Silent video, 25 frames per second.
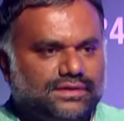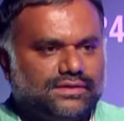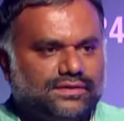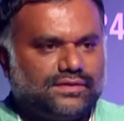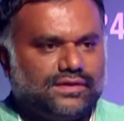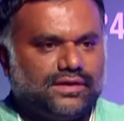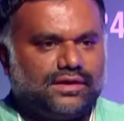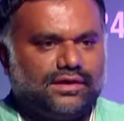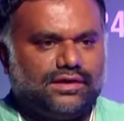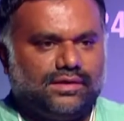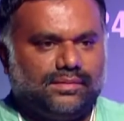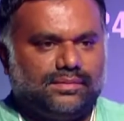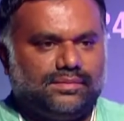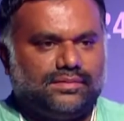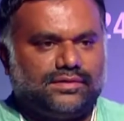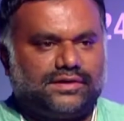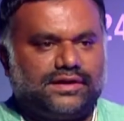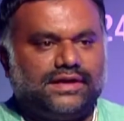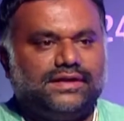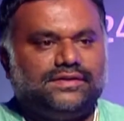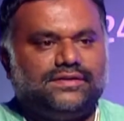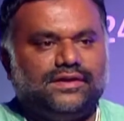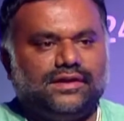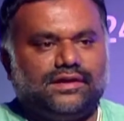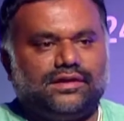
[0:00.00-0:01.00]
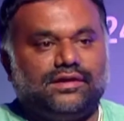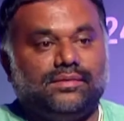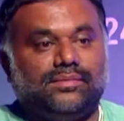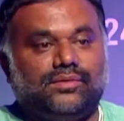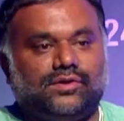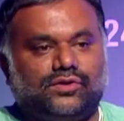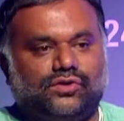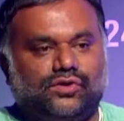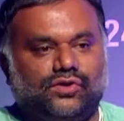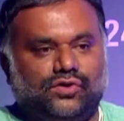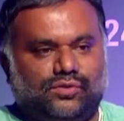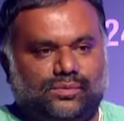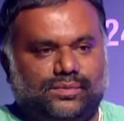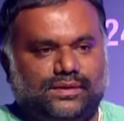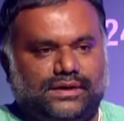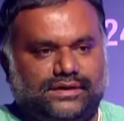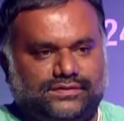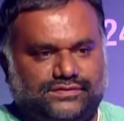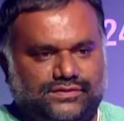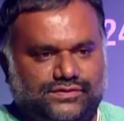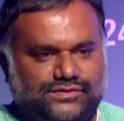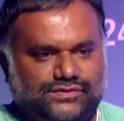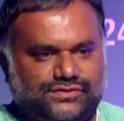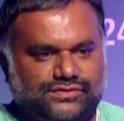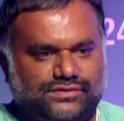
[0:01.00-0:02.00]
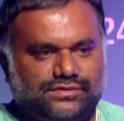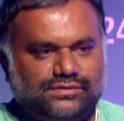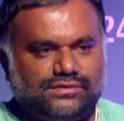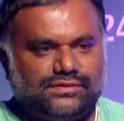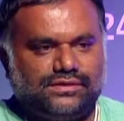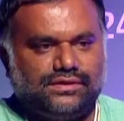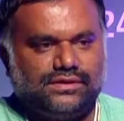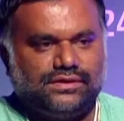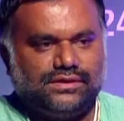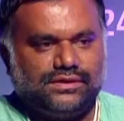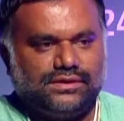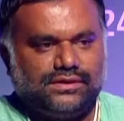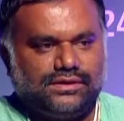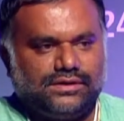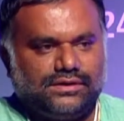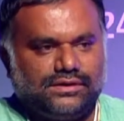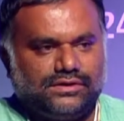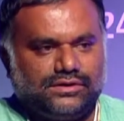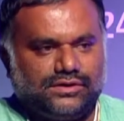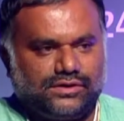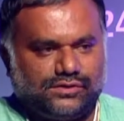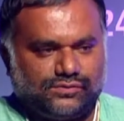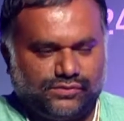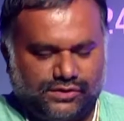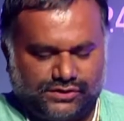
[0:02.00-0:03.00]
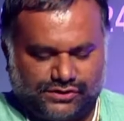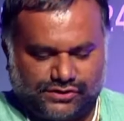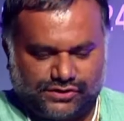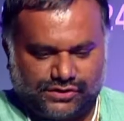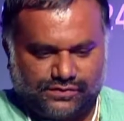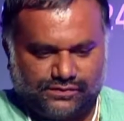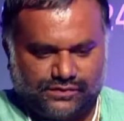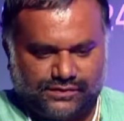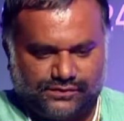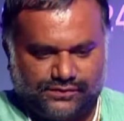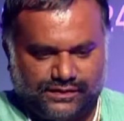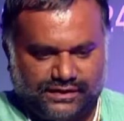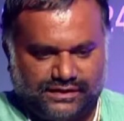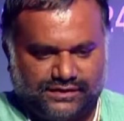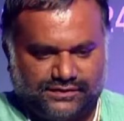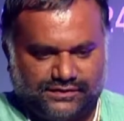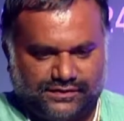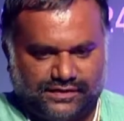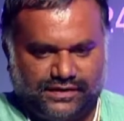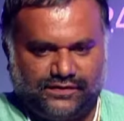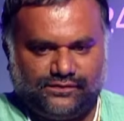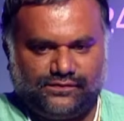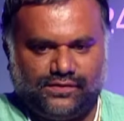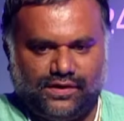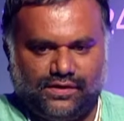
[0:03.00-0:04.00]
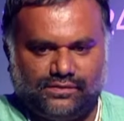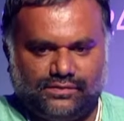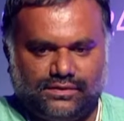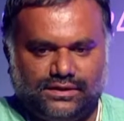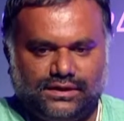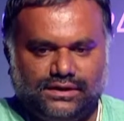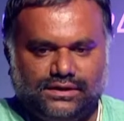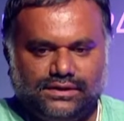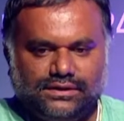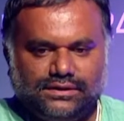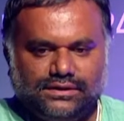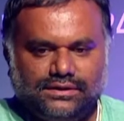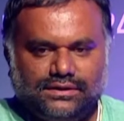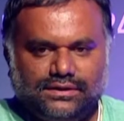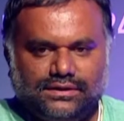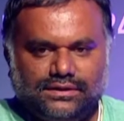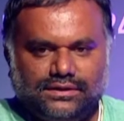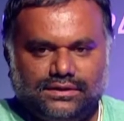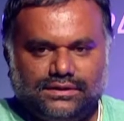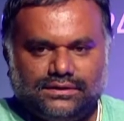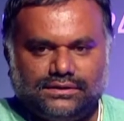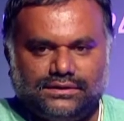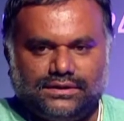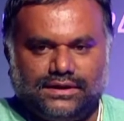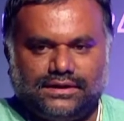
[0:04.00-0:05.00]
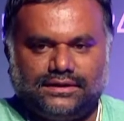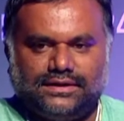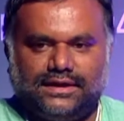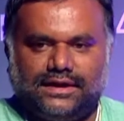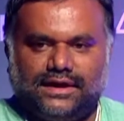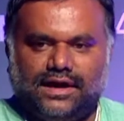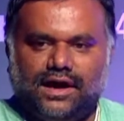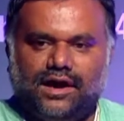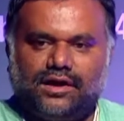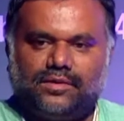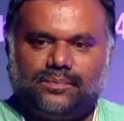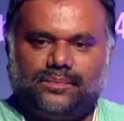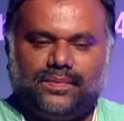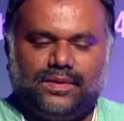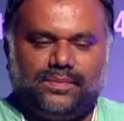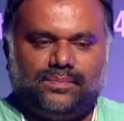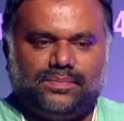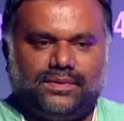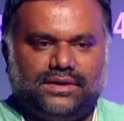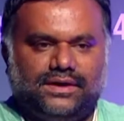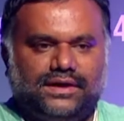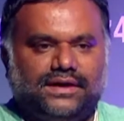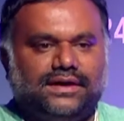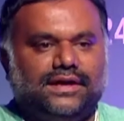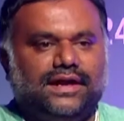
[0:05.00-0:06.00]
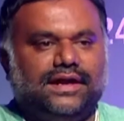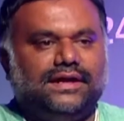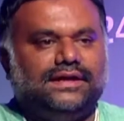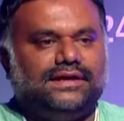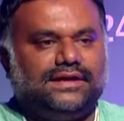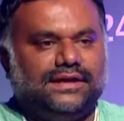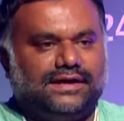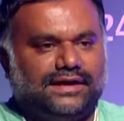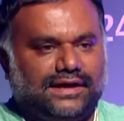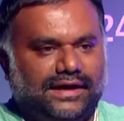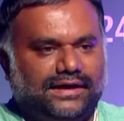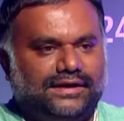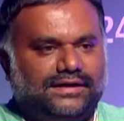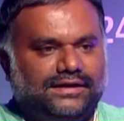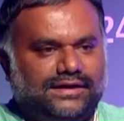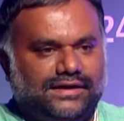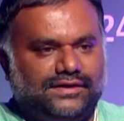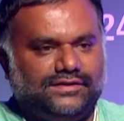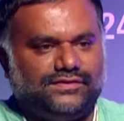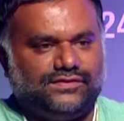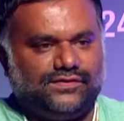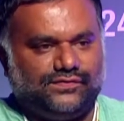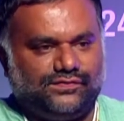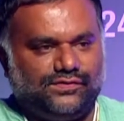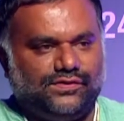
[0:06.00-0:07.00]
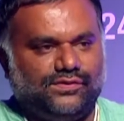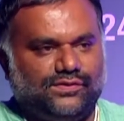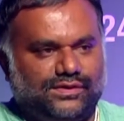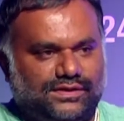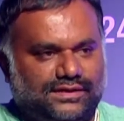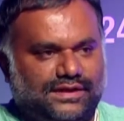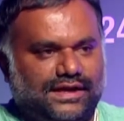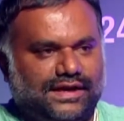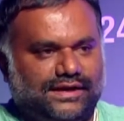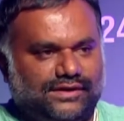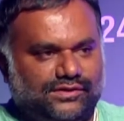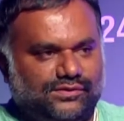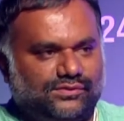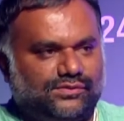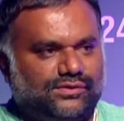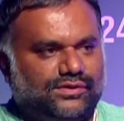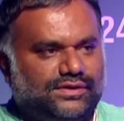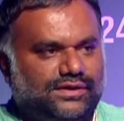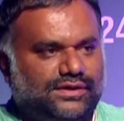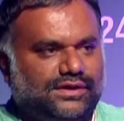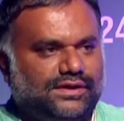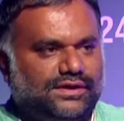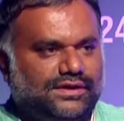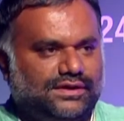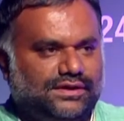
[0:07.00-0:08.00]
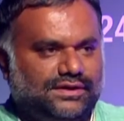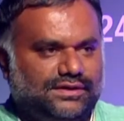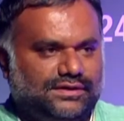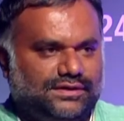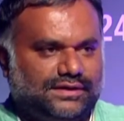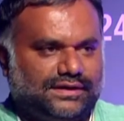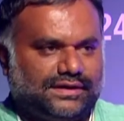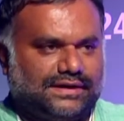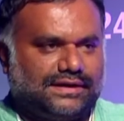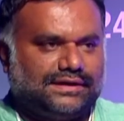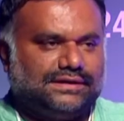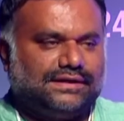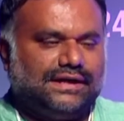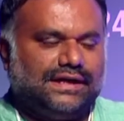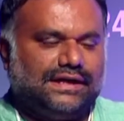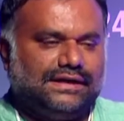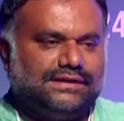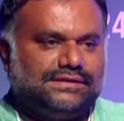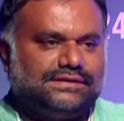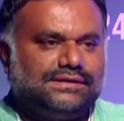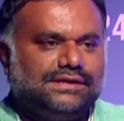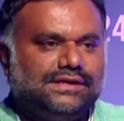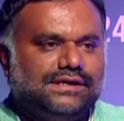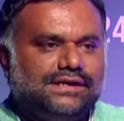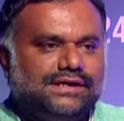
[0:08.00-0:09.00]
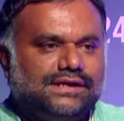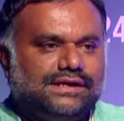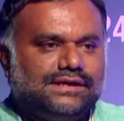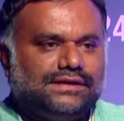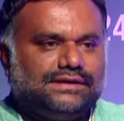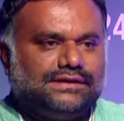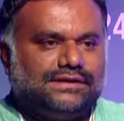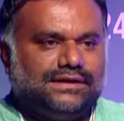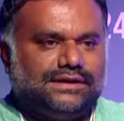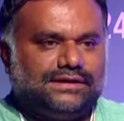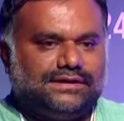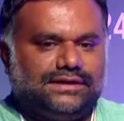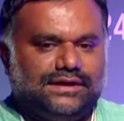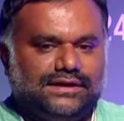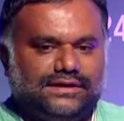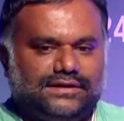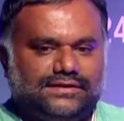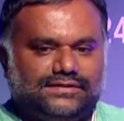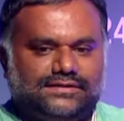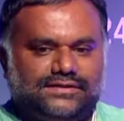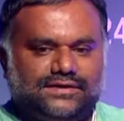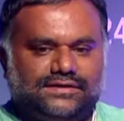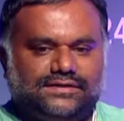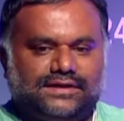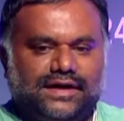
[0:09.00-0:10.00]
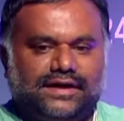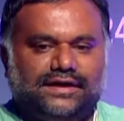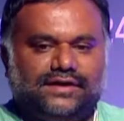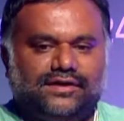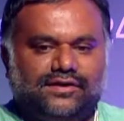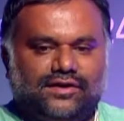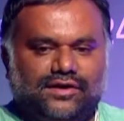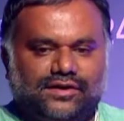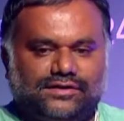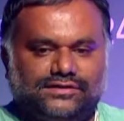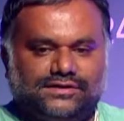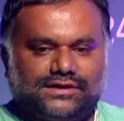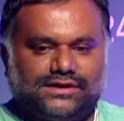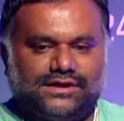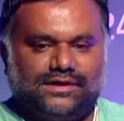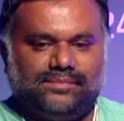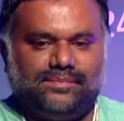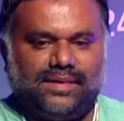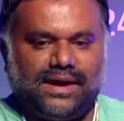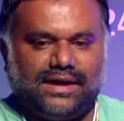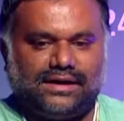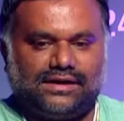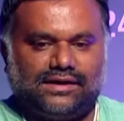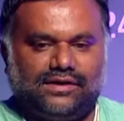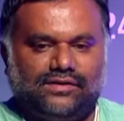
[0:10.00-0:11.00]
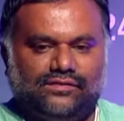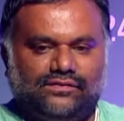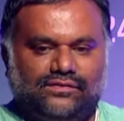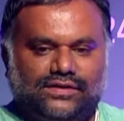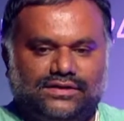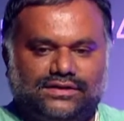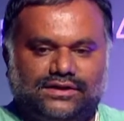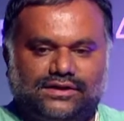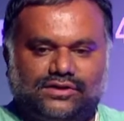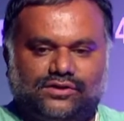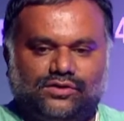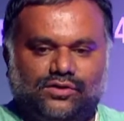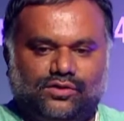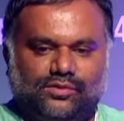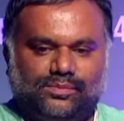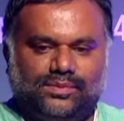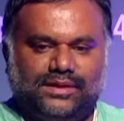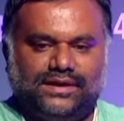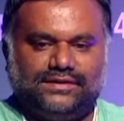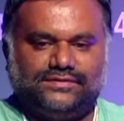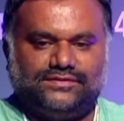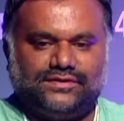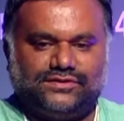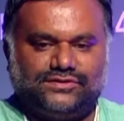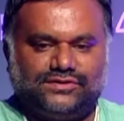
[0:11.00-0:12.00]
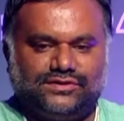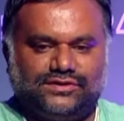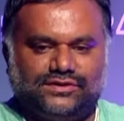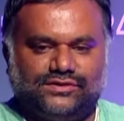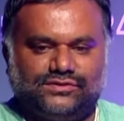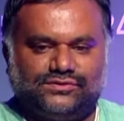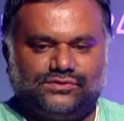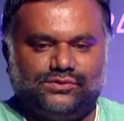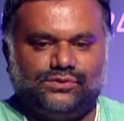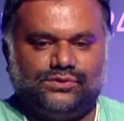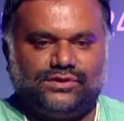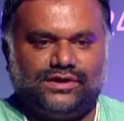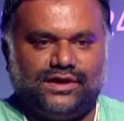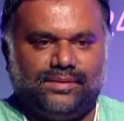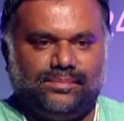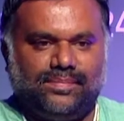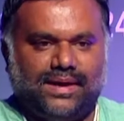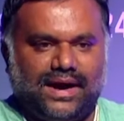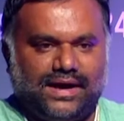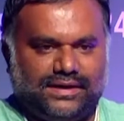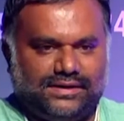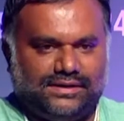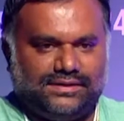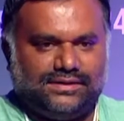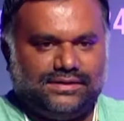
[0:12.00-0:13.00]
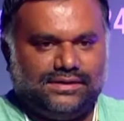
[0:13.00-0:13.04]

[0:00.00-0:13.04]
rethink about globalization. The question was very straightforward, that there are people in 1990s, if you were there, you would recognize that there is this ideological battle of whether globalization is good or bad.